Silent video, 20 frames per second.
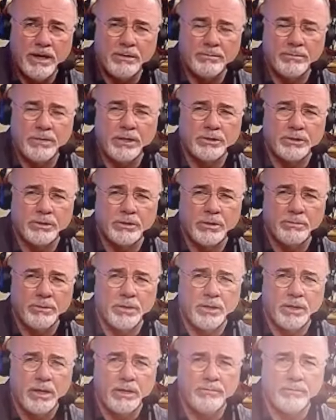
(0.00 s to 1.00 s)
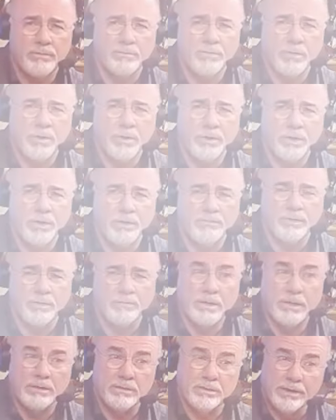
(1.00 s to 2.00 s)
And I'm not sure I'm going to even break even.
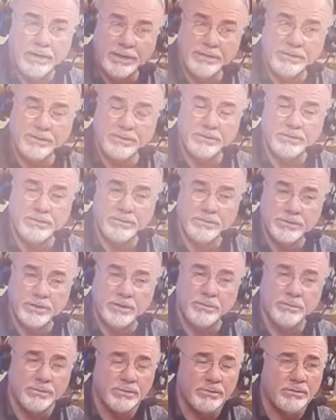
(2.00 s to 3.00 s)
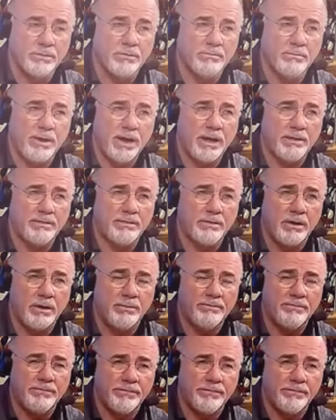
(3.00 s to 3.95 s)
At least she was doing math up